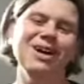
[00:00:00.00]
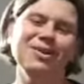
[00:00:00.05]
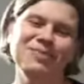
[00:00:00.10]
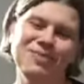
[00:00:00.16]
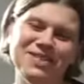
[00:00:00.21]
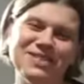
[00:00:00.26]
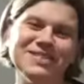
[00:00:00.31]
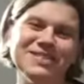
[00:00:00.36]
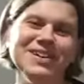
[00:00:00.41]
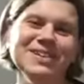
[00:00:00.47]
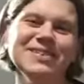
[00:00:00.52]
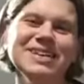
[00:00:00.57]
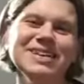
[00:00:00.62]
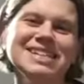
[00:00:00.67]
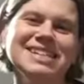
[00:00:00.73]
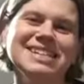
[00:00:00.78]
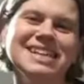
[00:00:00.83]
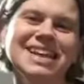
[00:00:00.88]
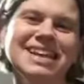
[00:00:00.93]
It's a great way
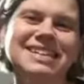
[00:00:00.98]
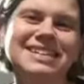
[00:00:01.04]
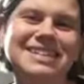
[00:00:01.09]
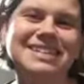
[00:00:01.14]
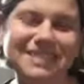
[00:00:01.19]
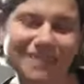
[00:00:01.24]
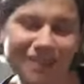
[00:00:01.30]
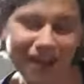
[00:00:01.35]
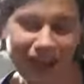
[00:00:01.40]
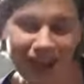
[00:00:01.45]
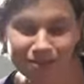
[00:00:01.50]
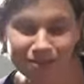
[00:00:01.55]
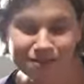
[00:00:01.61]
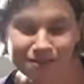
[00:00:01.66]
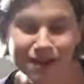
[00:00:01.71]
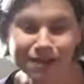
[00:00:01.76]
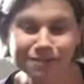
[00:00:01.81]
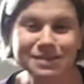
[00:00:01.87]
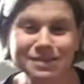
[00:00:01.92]
to test out
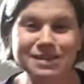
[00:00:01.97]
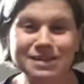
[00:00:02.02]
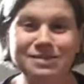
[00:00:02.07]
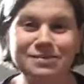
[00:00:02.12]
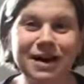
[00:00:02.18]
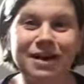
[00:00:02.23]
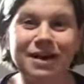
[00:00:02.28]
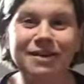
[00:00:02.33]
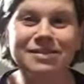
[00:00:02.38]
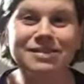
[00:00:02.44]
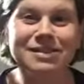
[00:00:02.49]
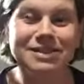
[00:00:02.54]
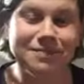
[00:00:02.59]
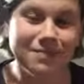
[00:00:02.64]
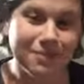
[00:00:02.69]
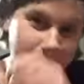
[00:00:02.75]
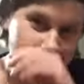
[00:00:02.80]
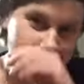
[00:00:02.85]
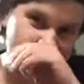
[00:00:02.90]
wraps as well. So if
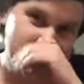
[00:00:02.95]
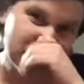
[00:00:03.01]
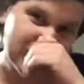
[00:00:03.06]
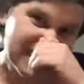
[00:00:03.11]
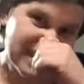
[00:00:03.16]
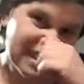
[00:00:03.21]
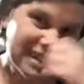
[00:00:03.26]
you want to,